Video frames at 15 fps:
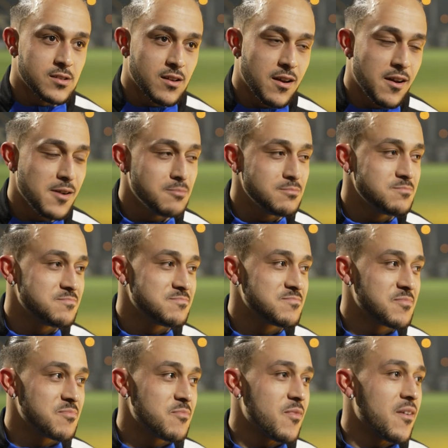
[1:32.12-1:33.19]

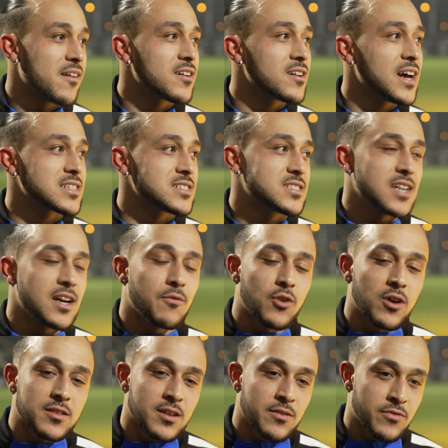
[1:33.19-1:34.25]
I'd like to say I've
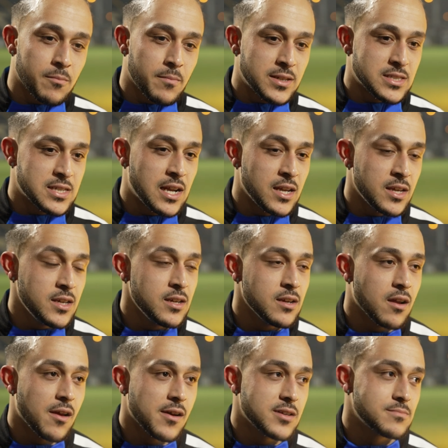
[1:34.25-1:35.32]
got a different mentality.
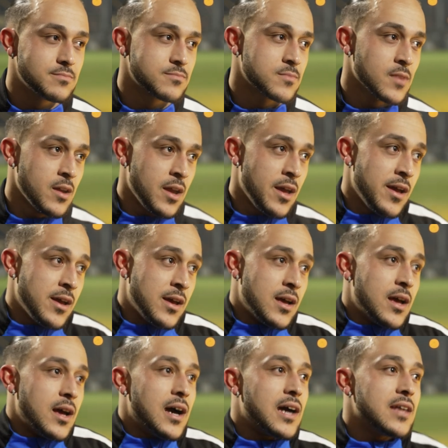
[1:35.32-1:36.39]
I've
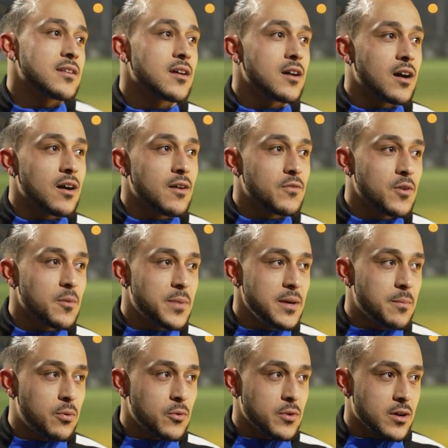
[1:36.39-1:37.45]
got
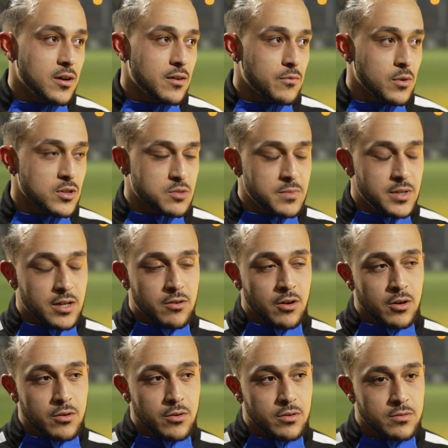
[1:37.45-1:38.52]
people that have watched me
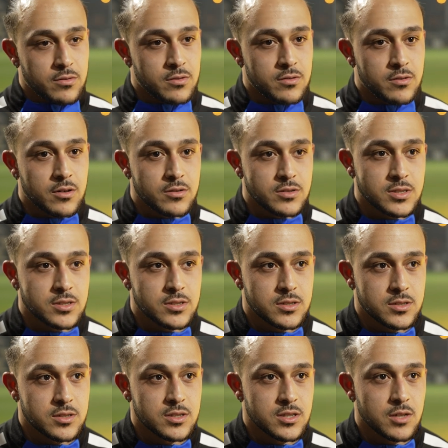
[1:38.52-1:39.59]
grow
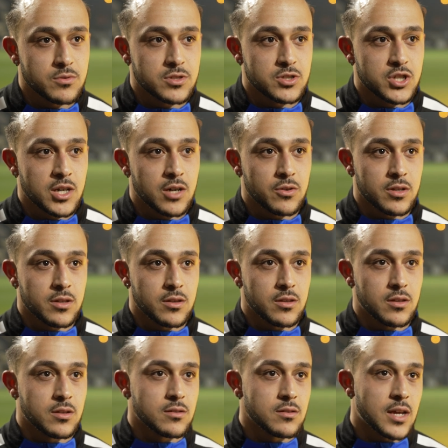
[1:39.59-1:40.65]
since I was a child,
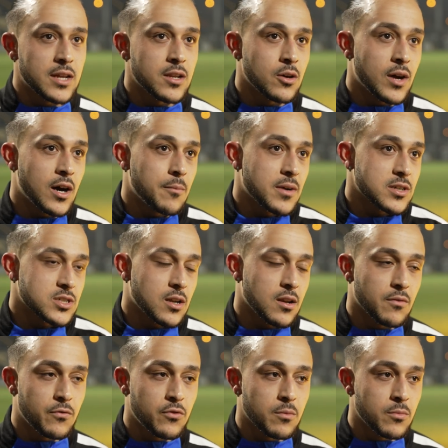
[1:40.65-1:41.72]
and they know how much I
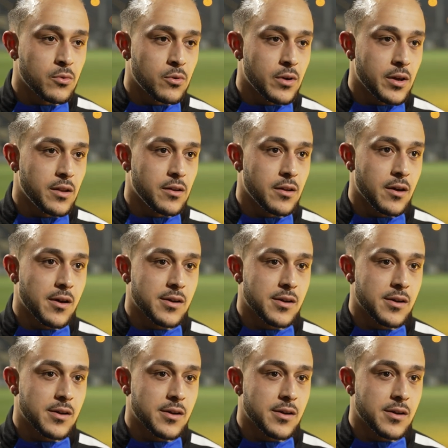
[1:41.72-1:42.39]
love football, and